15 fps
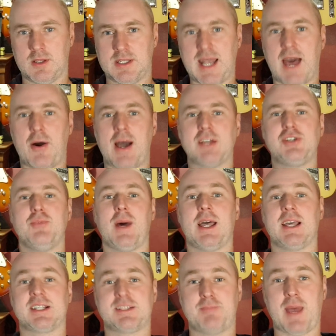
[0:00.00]
Now, as you might
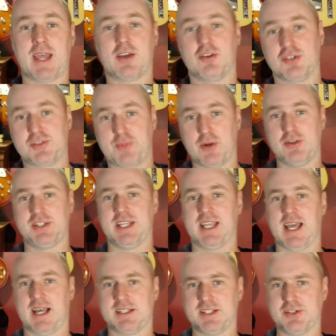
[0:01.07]
expect, Conspiracy
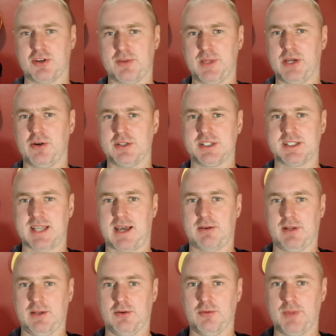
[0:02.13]
Cats is going to be going to town
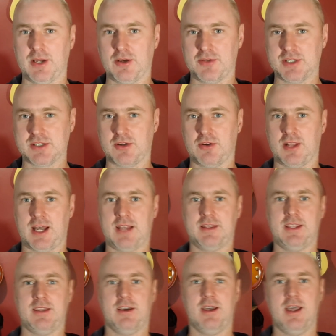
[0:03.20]
a little bit on this whole
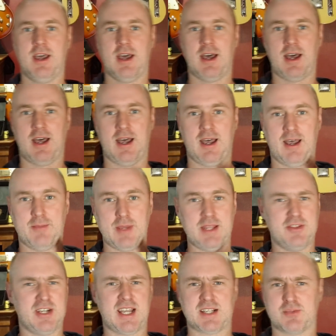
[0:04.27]
idea um,
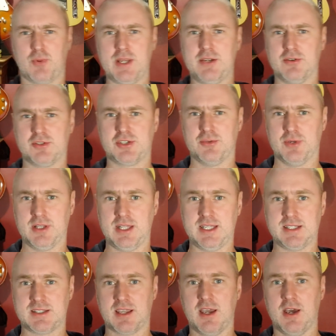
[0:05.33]
in the next week or two at
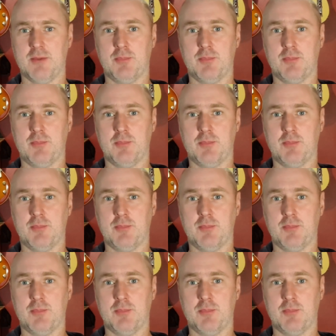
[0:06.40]
least.